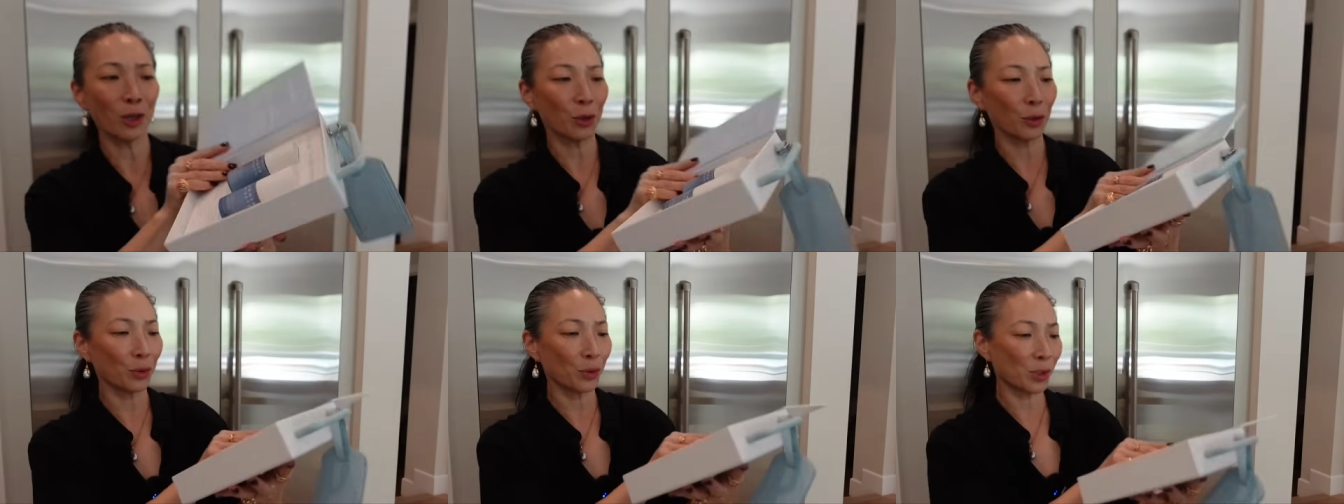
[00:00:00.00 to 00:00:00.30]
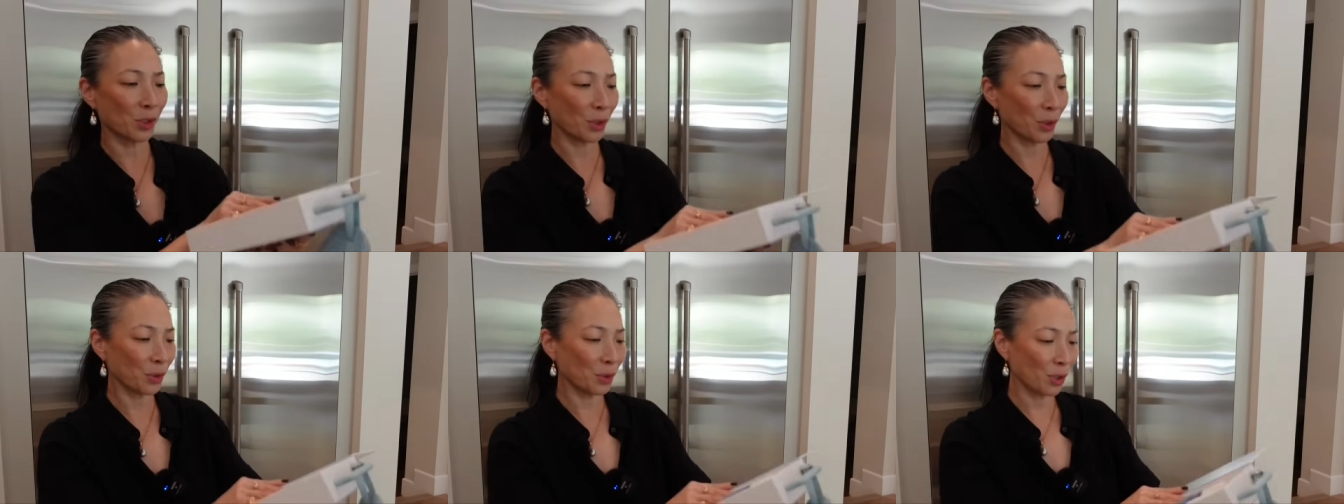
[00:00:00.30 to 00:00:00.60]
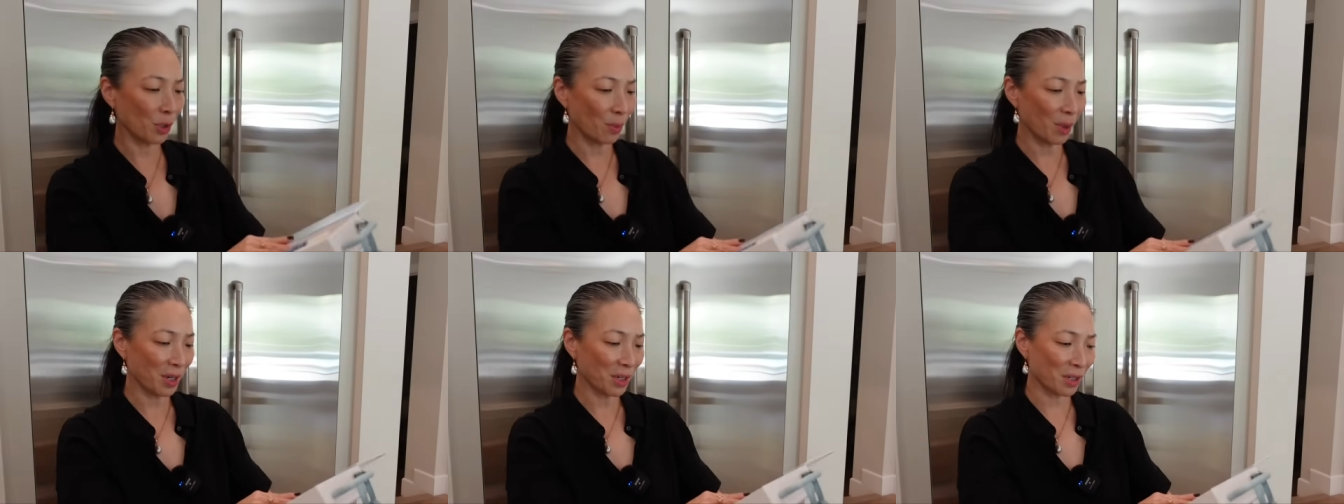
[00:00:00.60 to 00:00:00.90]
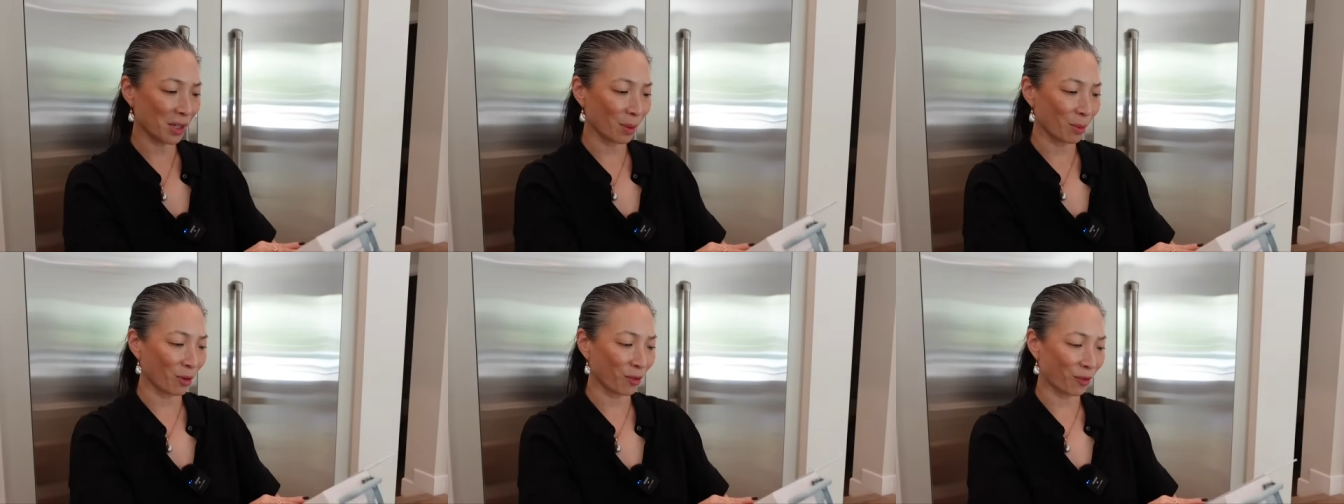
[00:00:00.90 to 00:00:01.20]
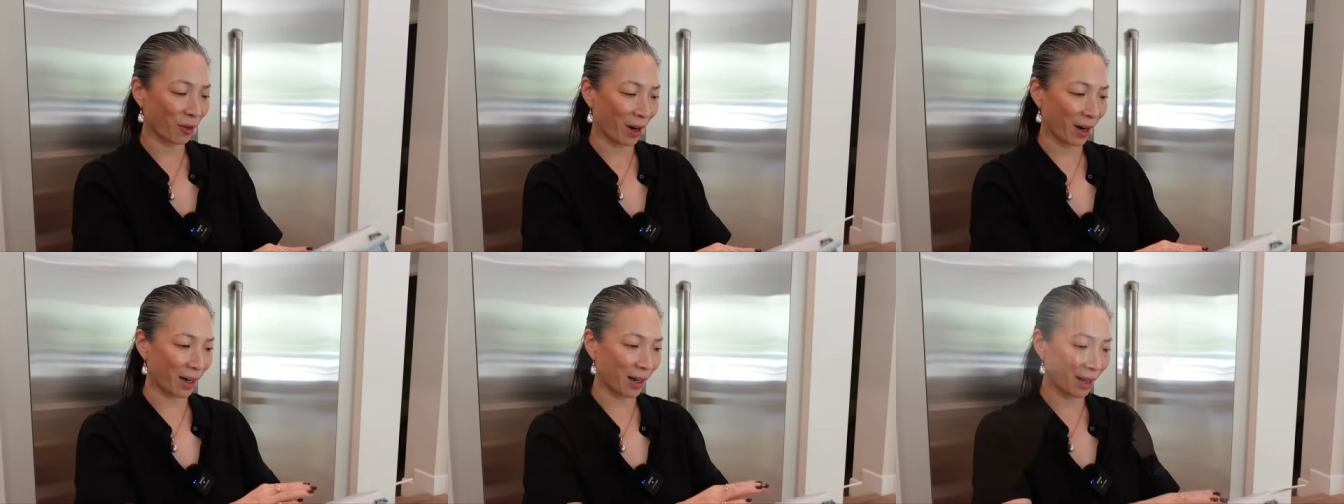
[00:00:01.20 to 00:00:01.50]
you so, so much, Summer
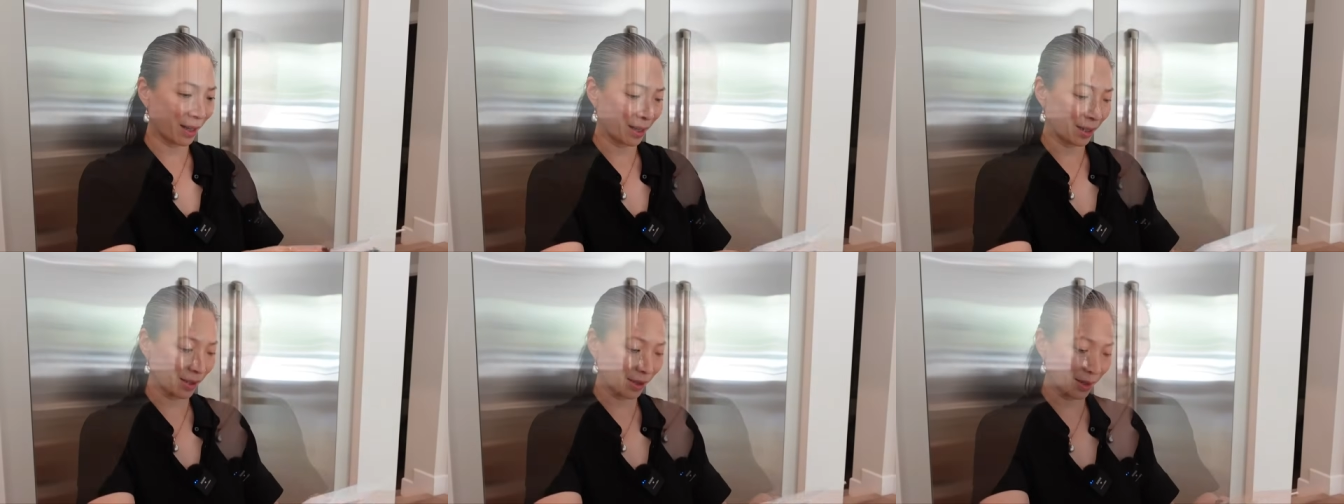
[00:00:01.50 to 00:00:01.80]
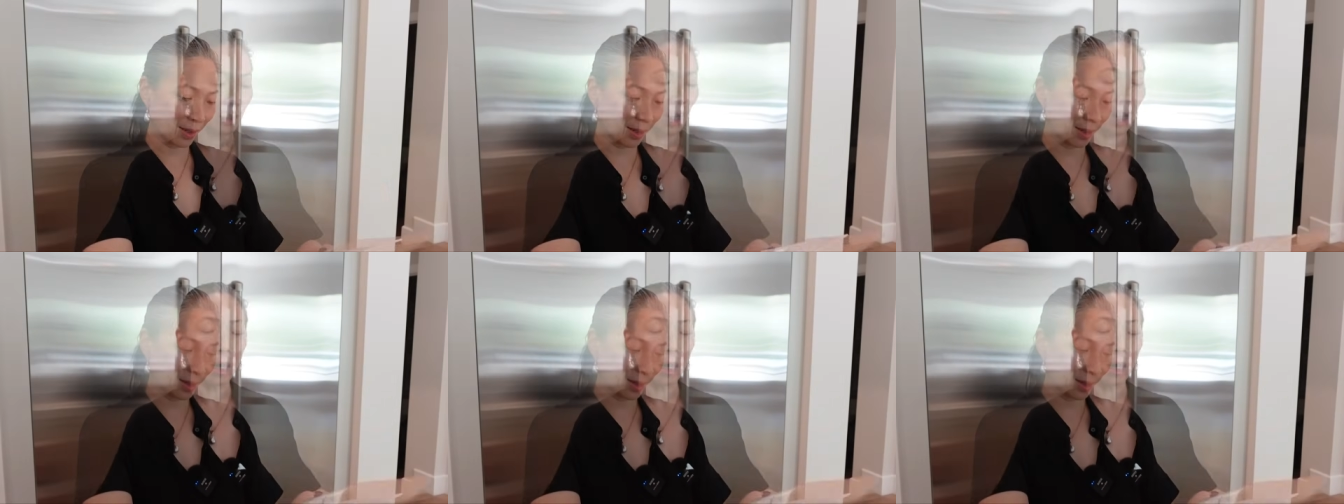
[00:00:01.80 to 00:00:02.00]
Fridays.